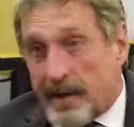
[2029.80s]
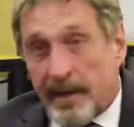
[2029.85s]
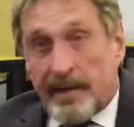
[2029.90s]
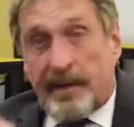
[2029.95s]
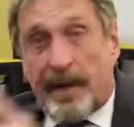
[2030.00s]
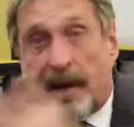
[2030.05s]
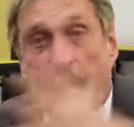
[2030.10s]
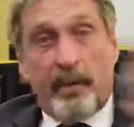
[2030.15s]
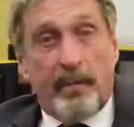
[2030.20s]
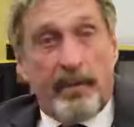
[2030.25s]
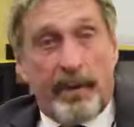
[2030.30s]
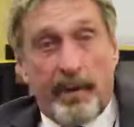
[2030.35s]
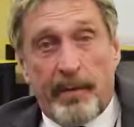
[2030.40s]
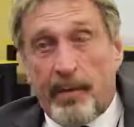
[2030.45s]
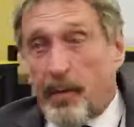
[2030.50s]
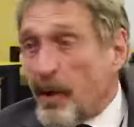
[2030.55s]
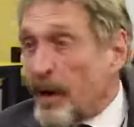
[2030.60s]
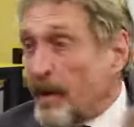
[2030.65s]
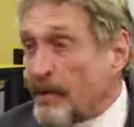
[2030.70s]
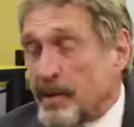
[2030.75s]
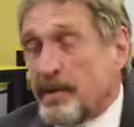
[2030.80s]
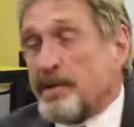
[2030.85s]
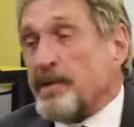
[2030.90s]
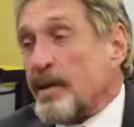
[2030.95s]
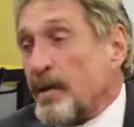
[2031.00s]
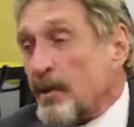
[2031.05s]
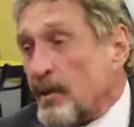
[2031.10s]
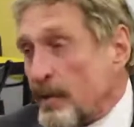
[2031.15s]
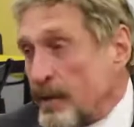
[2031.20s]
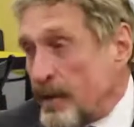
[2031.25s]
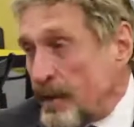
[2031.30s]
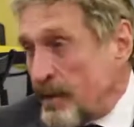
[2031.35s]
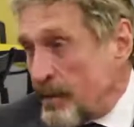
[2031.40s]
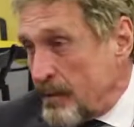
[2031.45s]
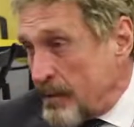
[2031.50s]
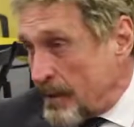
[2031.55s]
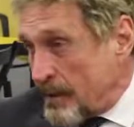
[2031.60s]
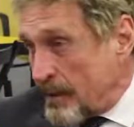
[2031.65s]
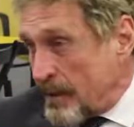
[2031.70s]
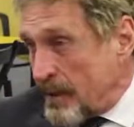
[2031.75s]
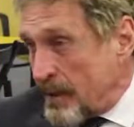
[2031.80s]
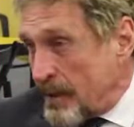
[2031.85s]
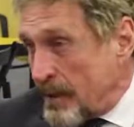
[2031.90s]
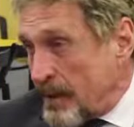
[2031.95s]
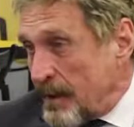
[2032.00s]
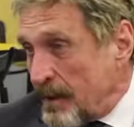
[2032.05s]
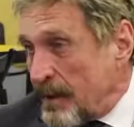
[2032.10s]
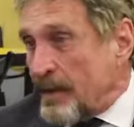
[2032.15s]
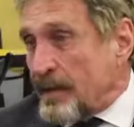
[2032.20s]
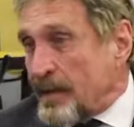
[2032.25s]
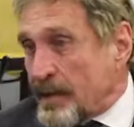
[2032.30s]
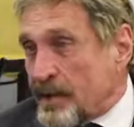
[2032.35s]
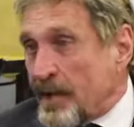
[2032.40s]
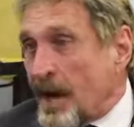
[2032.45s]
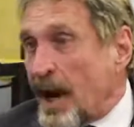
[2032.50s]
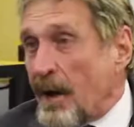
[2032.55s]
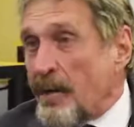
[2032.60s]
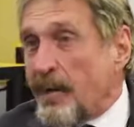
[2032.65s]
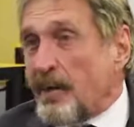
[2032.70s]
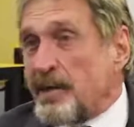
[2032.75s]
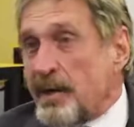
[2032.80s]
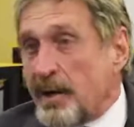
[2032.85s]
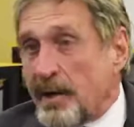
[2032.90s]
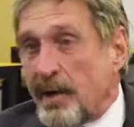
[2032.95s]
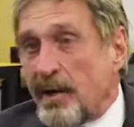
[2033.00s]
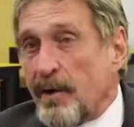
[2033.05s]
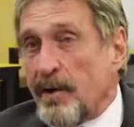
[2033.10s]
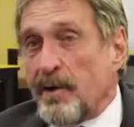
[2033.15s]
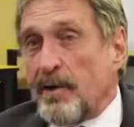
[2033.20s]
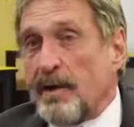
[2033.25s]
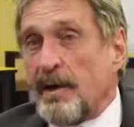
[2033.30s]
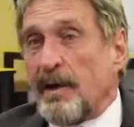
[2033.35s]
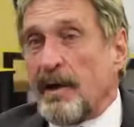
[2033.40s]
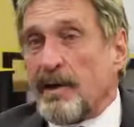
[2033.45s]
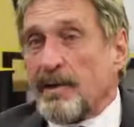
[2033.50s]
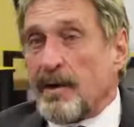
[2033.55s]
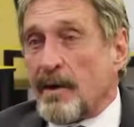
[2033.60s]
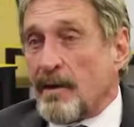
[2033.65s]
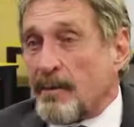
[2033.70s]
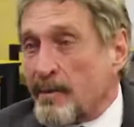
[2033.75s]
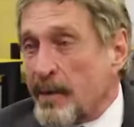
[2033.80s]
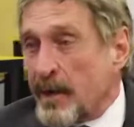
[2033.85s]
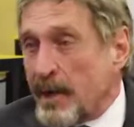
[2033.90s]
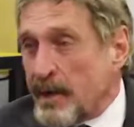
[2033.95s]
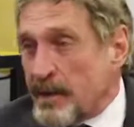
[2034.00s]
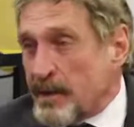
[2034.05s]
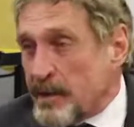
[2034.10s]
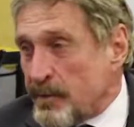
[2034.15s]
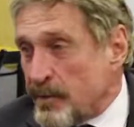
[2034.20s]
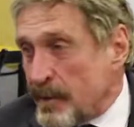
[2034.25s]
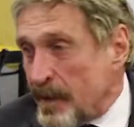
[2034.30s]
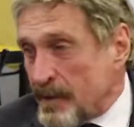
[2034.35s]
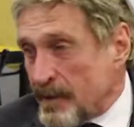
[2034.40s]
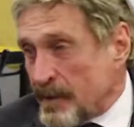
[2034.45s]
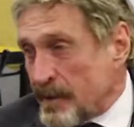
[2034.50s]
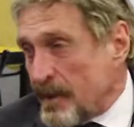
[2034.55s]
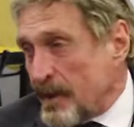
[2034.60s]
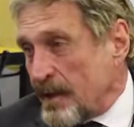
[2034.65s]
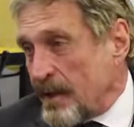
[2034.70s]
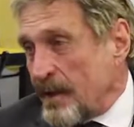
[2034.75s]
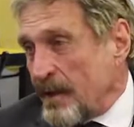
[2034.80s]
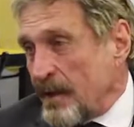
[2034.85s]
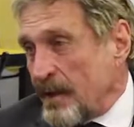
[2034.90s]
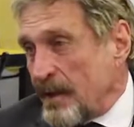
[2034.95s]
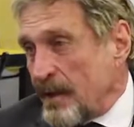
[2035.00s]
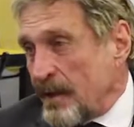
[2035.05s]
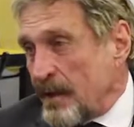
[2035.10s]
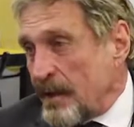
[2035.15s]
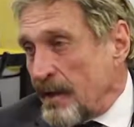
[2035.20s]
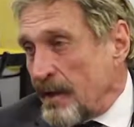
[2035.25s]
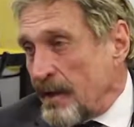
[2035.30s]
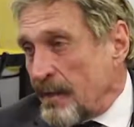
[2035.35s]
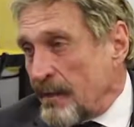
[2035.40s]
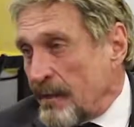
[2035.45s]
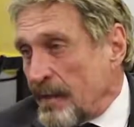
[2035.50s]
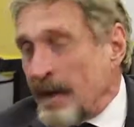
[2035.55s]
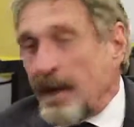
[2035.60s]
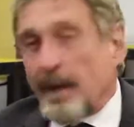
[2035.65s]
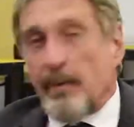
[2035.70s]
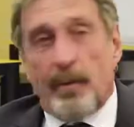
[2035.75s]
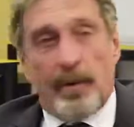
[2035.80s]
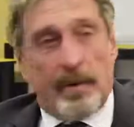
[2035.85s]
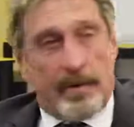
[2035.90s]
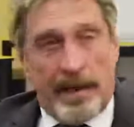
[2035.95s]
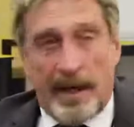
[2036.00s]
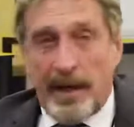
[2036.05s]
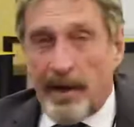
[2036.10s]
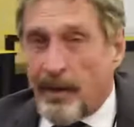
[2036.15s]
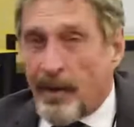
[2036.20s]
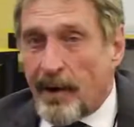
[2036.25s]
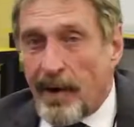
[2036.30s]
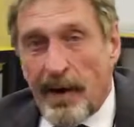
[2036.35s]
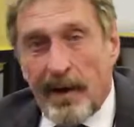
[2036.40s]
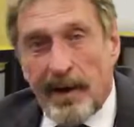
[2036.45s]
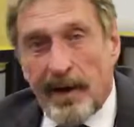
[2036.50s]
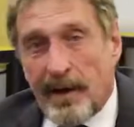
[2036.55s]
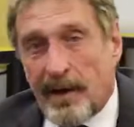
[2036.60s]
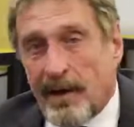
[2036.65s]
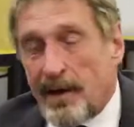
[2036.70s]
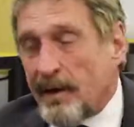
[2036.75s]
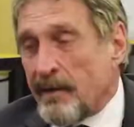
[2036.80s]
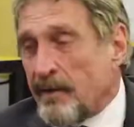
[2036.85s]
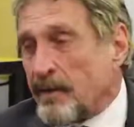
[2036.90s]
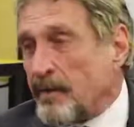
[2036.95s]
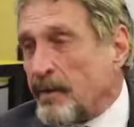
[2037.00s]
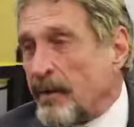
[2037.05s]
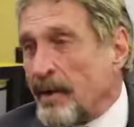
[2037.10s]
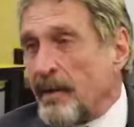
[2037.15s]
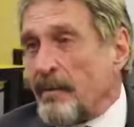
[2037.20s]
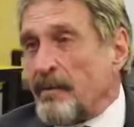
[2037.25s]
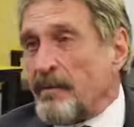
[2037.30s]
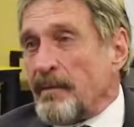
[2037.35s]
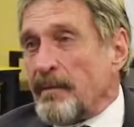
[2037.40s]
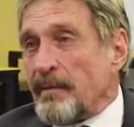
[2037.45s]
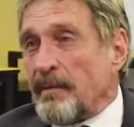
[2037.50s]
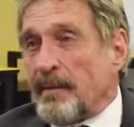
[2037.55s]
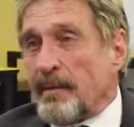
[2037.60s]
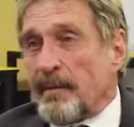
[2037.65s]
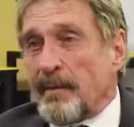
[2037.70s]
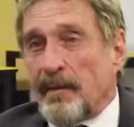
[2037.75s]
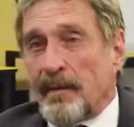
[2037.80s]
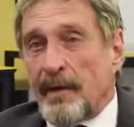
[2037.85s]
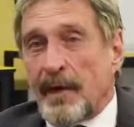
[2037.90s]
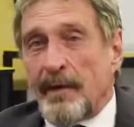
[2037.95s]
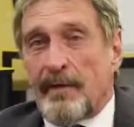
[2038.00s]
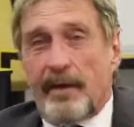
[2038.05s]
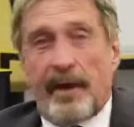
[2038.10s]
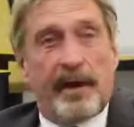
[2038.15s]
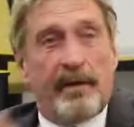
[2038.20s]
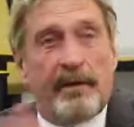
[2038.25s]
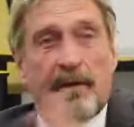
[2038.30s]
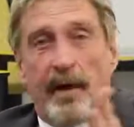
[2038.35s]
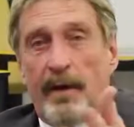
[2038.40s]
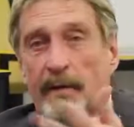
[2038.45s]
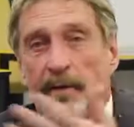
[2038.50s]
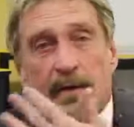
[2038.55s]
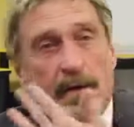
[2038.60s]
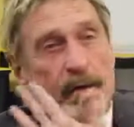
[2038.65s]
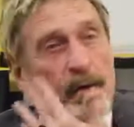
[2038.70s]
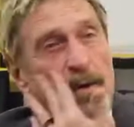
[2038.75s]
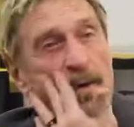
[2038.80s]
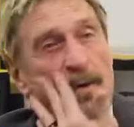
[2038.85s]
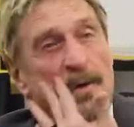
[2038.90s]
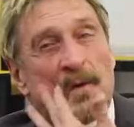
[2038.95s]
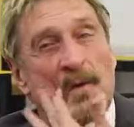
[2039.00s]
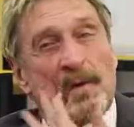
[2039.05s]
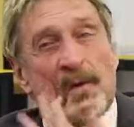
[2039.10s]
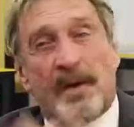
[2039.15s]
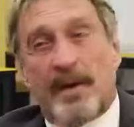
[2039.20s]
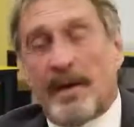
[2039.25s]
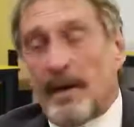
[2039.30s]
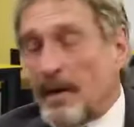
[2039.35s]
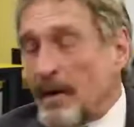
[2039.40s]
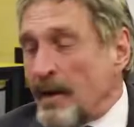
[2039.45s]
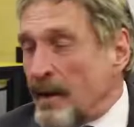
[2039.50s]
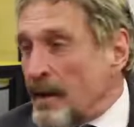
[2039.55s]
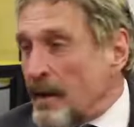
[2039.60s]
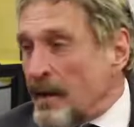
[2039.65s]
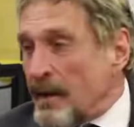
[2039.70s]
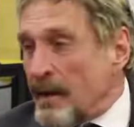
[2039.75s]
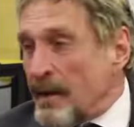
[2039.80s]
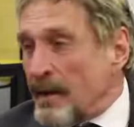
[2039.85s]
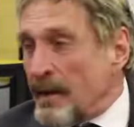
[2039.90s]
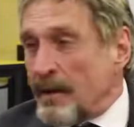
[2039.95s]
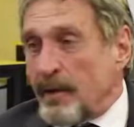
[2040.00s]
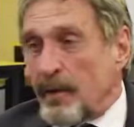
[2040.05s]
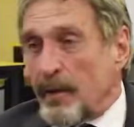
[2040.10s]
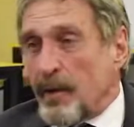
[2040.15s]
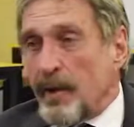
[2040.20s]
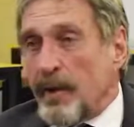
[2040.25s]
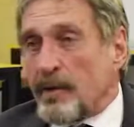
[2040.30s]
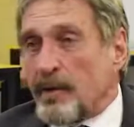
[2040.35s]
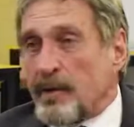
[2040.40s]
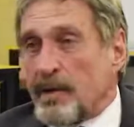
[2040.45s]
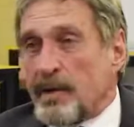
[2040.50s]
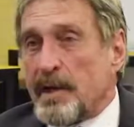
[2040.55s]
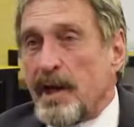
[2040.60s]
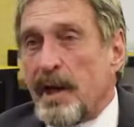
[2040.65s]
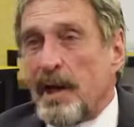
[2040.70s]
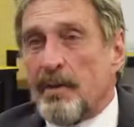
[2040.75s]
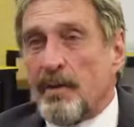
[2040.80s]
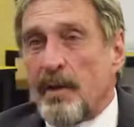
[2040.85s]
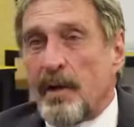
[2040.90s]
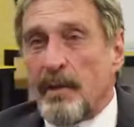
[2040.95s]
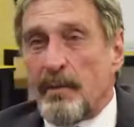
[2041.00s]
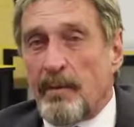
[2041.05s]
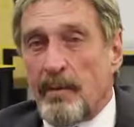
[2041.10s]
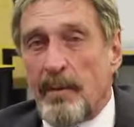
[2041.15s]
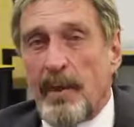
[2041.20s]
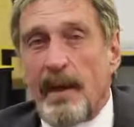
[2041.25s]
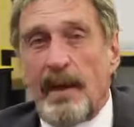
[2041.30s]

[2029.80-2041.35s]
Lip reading: to tell people what I've just told you. Cybersecurity is our biggest risk. We're teetering on a cliff. If any of you have children, you'll understand what it